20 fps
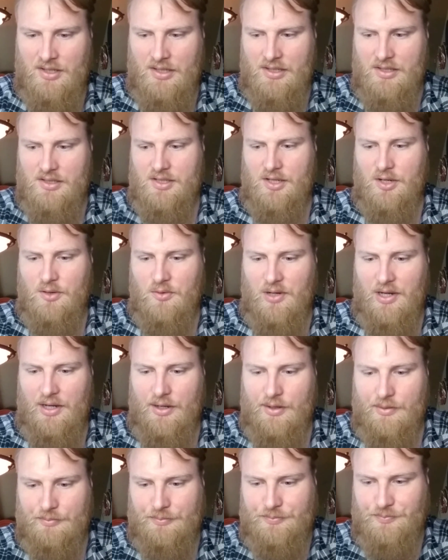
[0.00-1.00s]

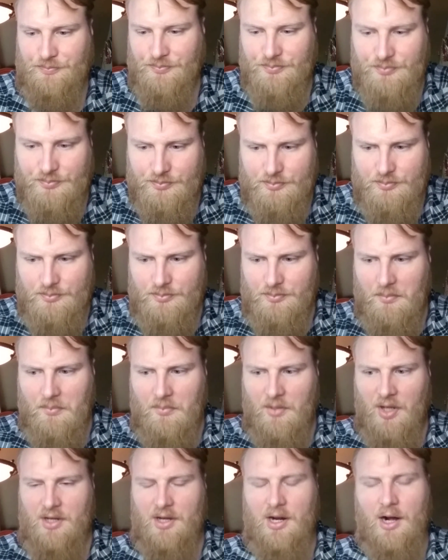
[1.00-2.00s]
So,
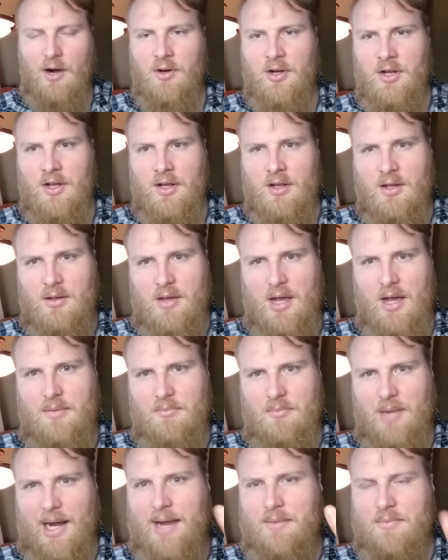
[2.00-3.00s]
it
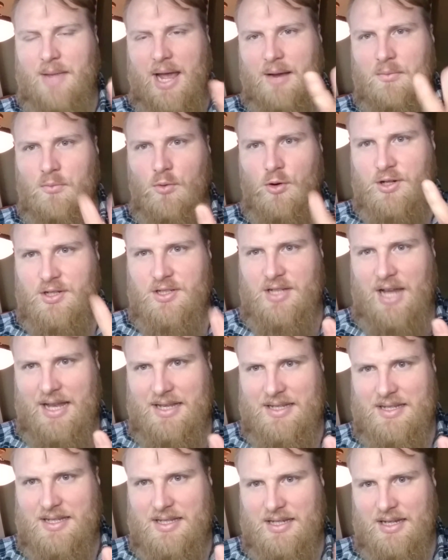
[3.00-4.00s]
might make more
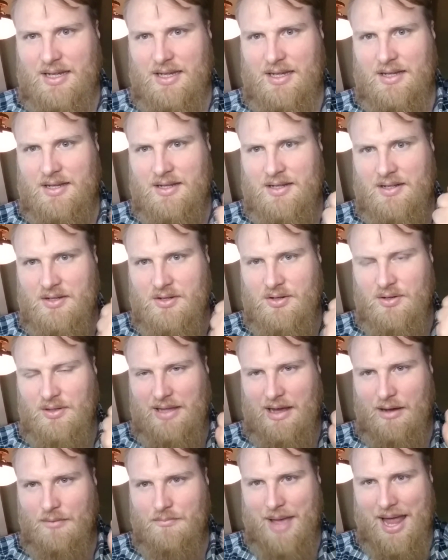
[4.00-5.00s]
sense to
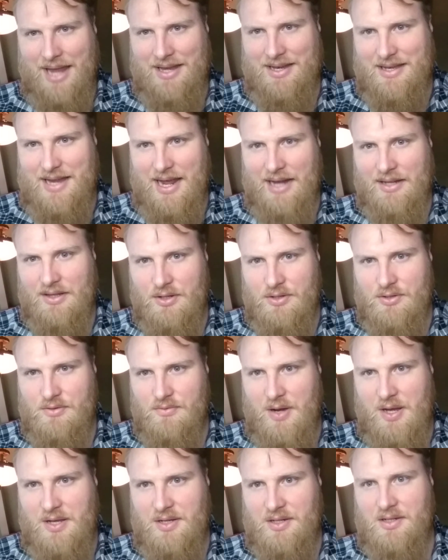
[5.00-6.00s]
allow men to take those
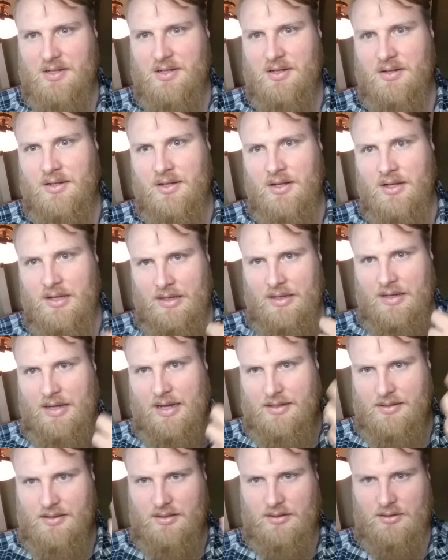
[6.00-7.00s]
risks
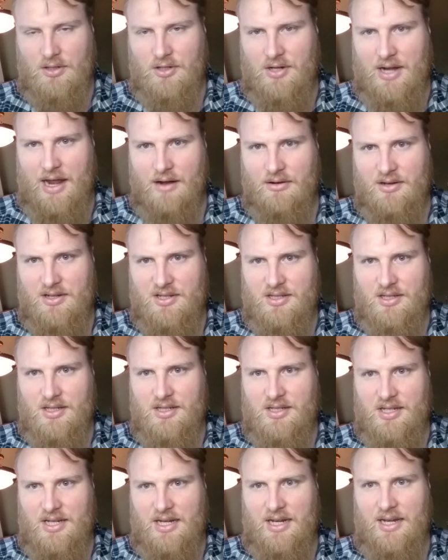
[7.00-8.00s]
and to learn how to
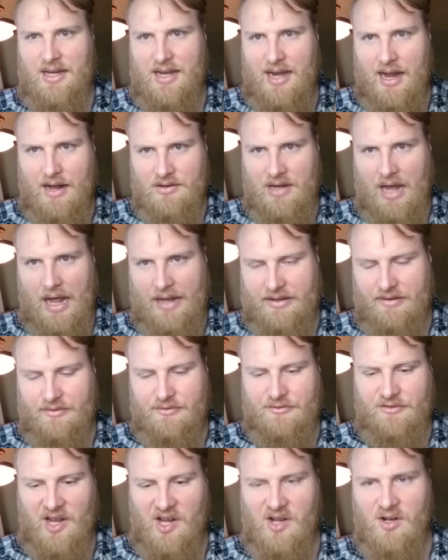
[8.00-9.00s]
succeed and how not to
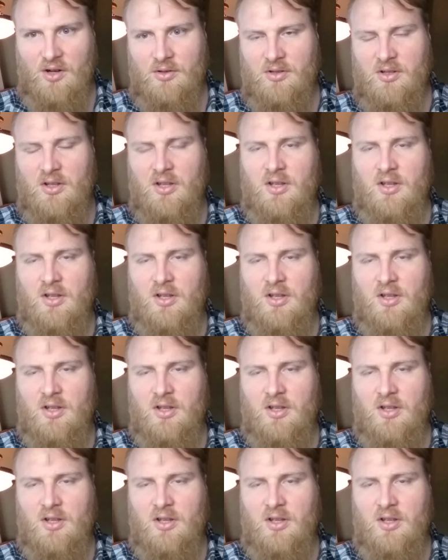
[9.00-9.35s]
fail,